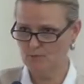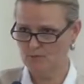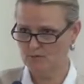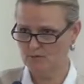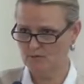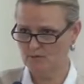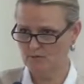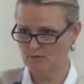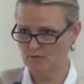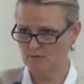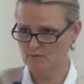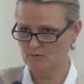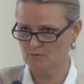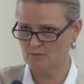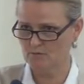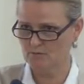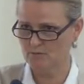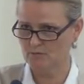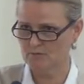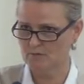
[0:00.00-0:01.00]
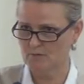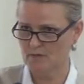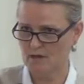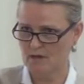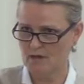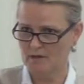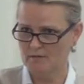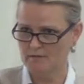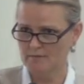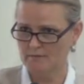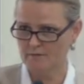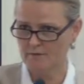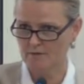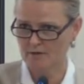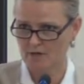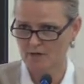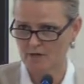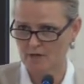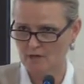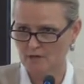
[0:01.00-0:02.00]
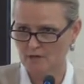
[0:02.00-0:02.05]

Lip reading: put the Third World very